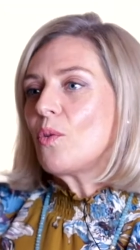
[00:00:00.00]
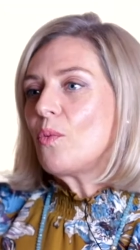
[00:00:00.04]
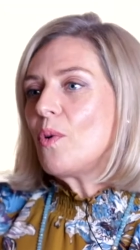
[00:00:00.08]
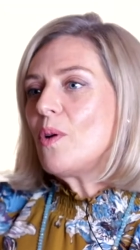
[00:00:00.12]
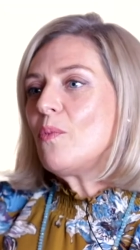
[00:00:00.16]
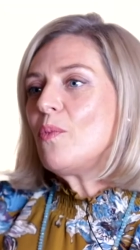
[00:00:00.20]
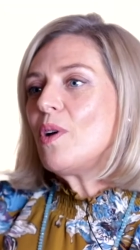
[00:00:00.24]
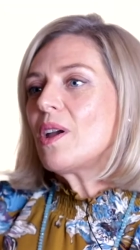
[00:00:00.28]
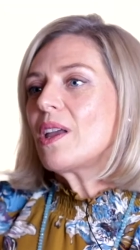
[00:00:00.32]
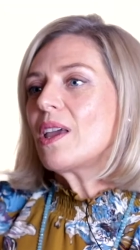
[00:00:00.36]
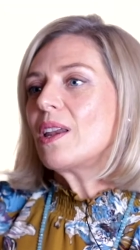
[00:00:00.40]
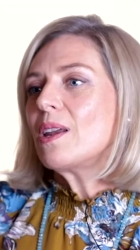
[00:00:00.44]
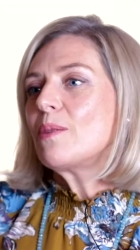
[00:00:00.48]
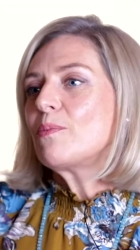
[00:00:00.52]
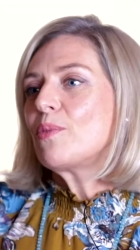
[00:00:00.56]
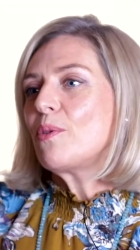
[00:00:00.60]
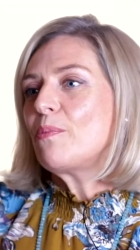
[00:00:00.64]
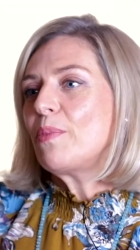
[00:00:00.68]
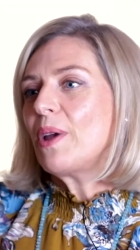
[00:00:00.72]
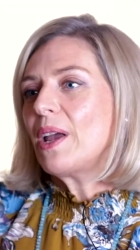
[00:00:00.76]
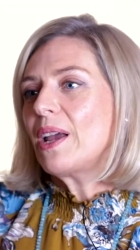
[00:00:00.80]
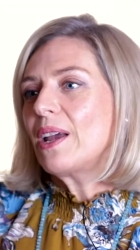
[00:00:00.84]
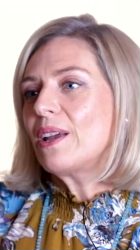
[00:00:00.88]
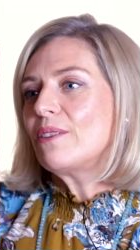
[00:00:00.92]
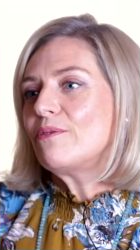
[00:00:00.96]
when we're getting
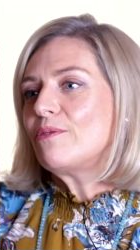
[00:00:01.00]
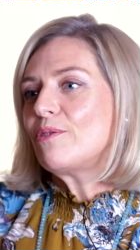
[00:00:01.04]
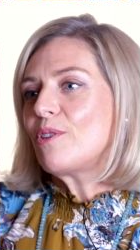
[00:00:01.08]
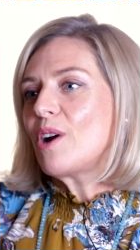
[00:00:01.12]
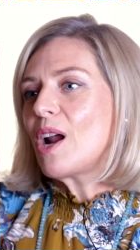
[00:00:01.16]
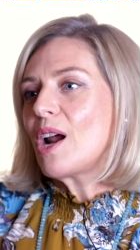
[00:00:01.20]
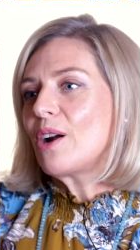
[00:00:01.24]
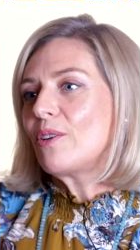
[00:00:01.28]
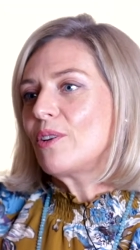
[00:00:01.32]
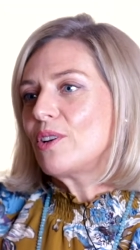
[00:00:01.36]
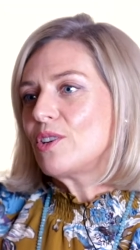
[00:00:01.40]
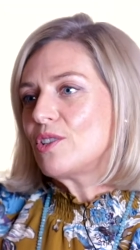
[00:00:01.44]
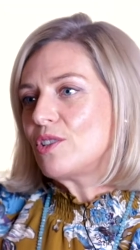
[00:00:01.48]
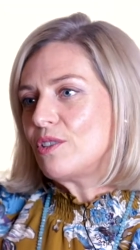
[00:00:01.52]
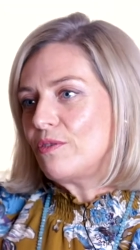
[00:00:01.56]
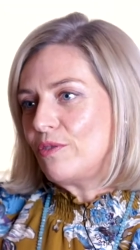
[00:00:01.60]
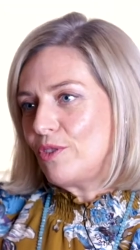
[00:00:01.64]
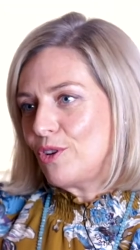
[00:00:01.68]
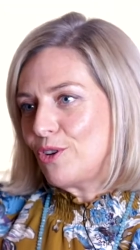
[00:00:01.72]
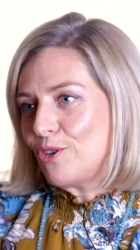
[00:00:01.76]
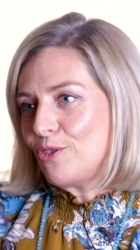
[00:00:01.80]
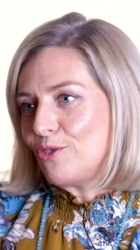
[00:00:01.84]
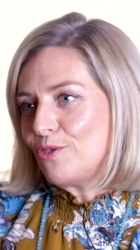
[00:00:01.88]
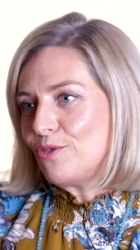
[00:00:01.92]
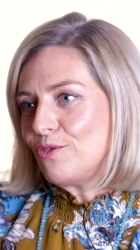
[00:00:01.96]
prepared for our
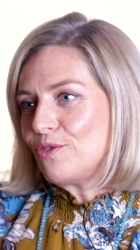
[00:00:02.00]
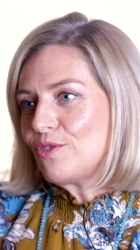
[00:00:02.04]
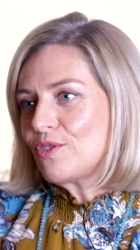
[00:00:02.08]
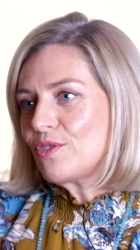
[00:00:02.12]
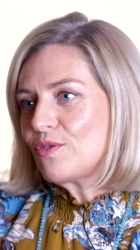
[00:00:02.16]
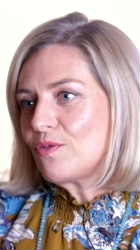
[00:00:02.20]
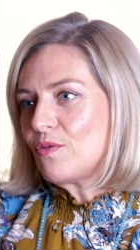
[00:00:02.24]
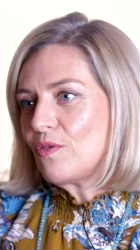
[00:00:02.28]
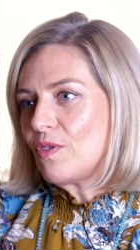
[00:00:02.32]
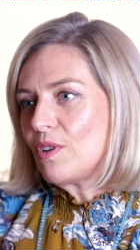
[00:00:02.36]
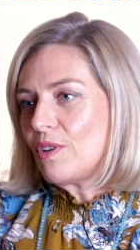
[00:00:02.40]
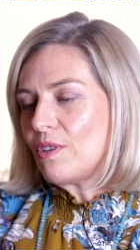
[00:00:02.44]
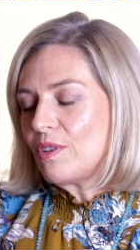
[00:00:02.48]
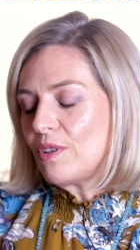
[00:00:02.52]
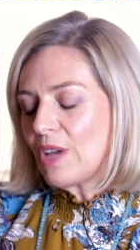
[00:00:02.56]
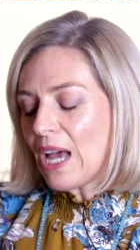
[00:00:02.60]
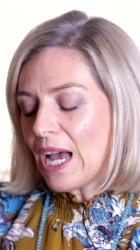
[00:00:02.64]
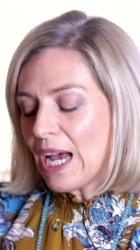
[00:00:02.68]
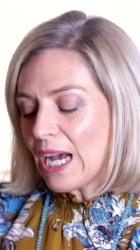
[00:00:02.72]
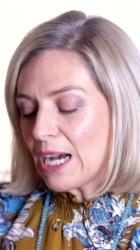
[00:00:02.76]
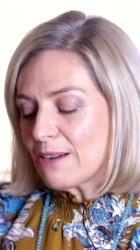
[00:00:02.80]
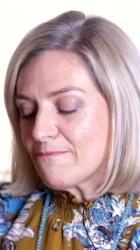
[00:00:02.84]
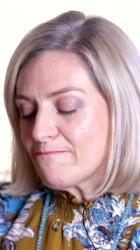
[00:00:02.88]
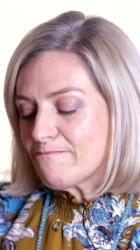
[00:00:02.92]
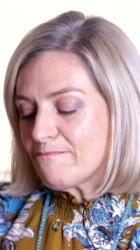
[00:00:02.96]
interviews,
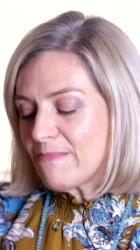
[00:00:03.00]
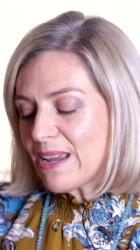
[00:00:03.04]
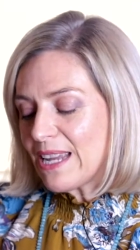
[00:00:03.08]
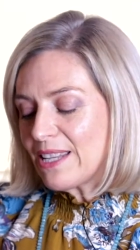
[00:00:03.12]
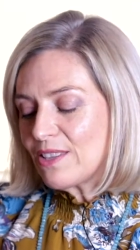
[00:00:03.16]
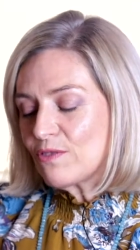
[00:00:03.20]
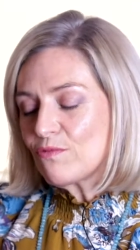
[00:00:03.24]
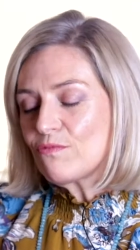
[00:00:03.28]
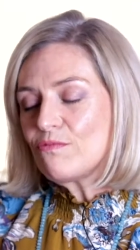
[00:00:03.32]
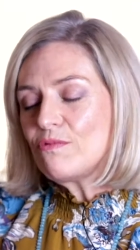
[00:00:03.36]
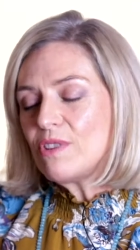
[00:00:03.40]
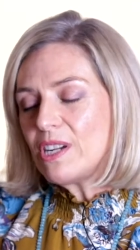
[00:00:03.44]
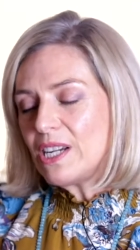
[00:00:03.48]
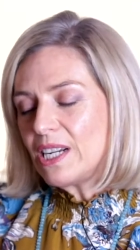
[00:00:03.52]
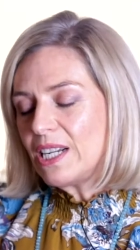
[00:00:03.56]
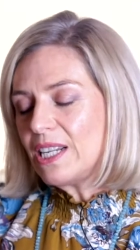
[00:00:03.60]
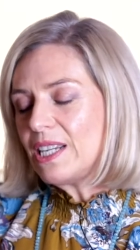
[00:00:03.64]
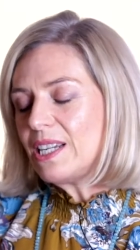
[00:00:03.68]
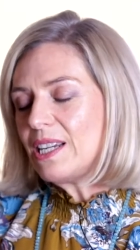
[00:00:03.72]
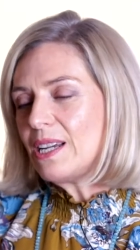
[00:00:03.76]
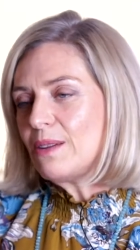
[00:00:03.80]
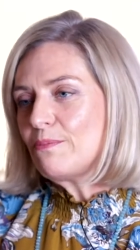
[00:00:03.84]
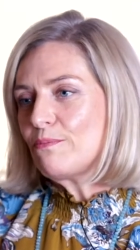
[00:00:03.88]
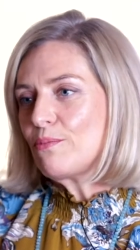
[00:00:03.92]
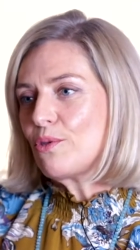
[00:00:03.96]
it's
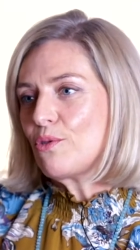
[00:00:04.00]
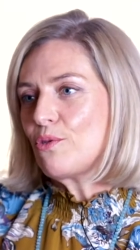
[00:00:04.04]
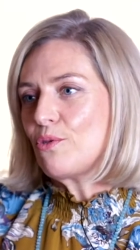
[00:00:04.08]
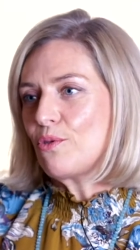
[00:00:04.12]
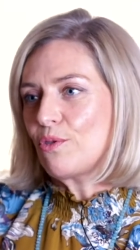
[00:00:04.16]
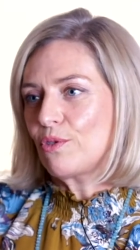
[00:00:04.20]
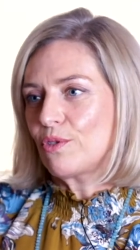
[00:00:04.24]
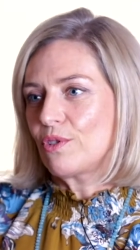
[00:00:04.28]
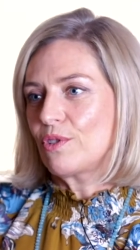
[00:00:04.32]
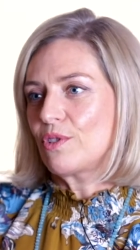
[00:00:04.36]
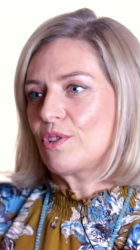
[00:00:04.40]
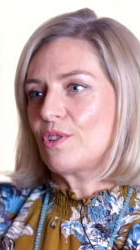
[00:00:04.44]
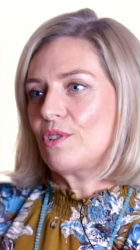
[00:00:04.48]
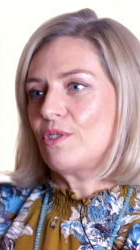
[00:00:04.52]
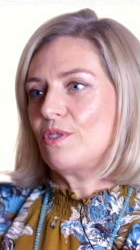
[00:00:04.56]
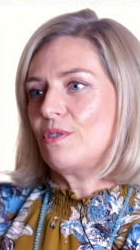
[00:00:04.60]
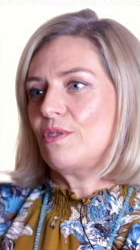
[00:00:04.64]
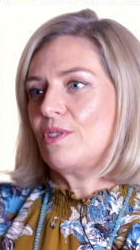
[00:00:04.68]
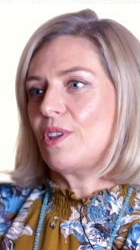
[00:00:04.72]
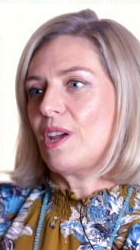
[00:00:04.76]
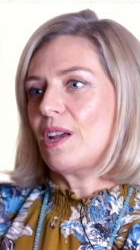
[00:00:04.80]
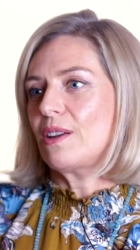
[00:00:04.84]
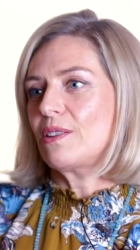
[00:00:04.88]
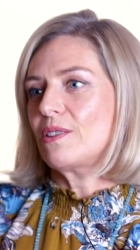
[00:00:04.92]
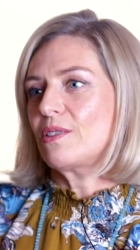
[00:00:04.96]
really important
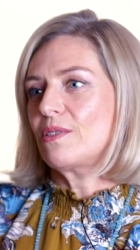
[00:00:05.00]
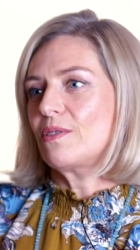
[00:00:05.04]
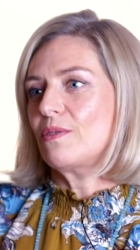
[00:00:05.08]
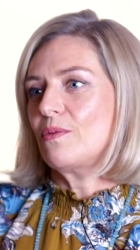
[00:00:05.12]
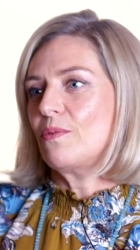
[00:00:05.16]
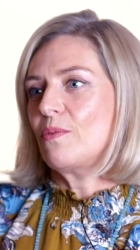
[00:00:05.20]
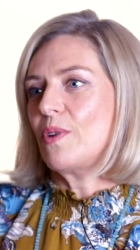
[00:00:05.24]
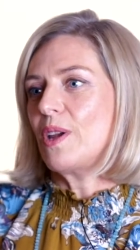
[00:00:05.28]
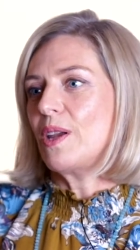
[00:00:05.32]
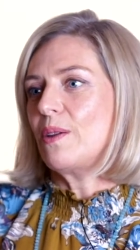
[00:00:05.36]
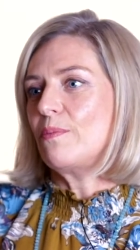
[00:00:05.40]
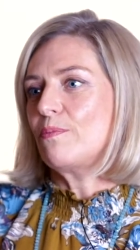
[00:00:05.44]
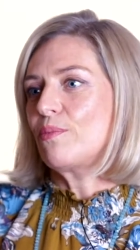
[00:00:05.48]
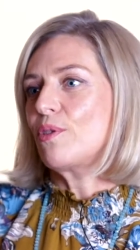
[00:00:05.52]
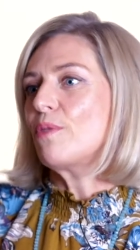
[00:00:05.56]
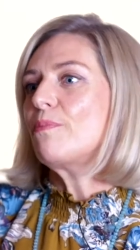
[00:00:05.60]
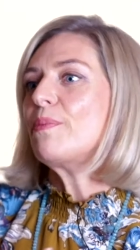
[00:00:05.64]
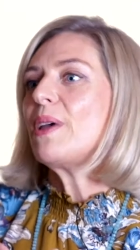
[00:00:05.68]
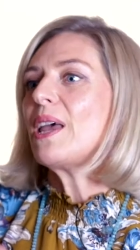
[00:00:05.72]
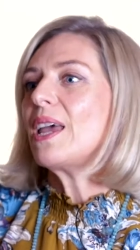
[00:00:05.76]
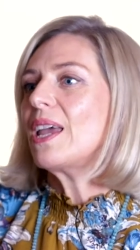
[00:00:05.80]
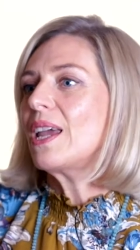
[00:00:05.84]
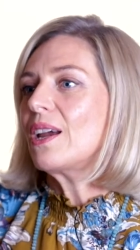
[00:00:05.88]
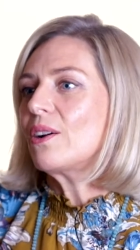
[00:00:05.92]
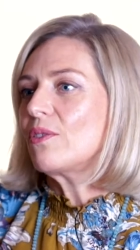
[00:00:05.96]
that we
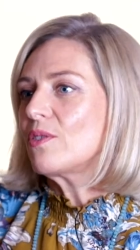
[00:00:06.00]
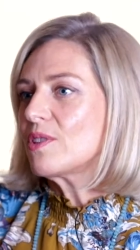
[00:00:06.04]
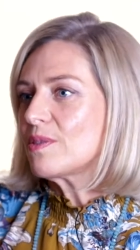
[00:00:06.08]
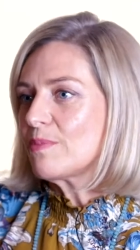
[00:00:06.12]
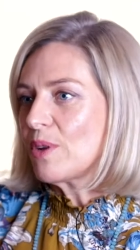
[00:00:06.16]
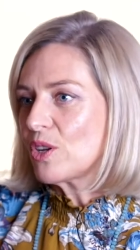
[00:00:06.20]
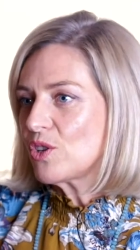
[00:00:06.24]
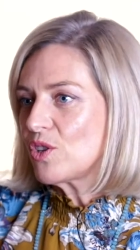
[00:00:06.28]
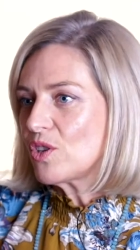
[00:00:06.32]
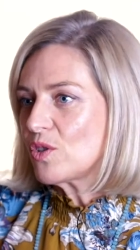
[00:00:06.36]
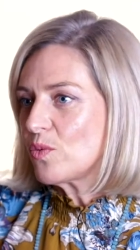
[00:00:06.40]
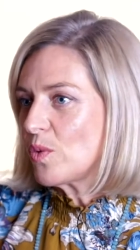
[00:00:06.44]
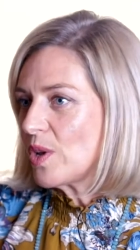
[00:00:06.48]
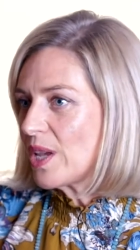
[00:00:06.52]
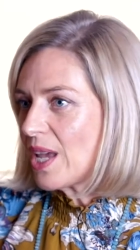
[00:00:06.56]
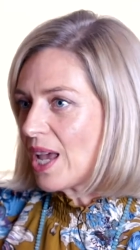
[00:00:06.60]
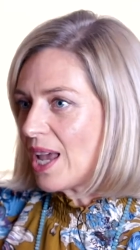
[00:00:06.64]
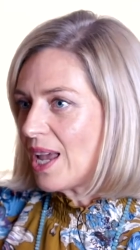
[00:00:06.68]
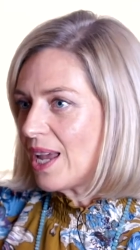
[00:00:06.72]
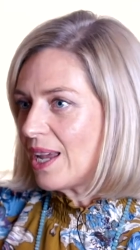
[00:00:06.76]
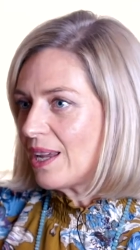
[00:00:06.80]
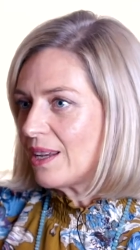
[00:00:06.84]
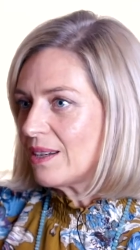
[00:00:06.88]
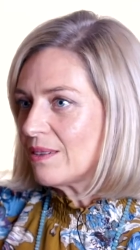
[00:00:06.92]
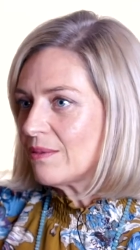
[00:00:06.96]
prepare as much as we
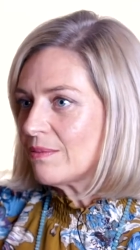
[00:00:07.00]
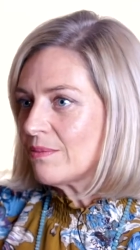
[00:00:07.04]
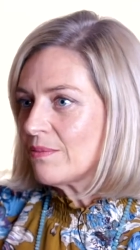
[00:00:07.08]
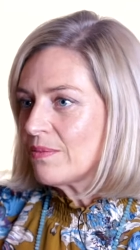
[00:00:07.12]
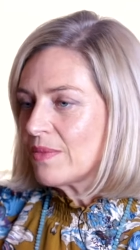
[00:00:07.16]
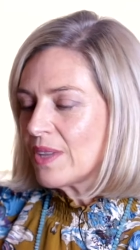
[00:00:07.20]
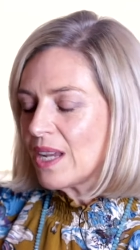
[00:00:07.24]
can.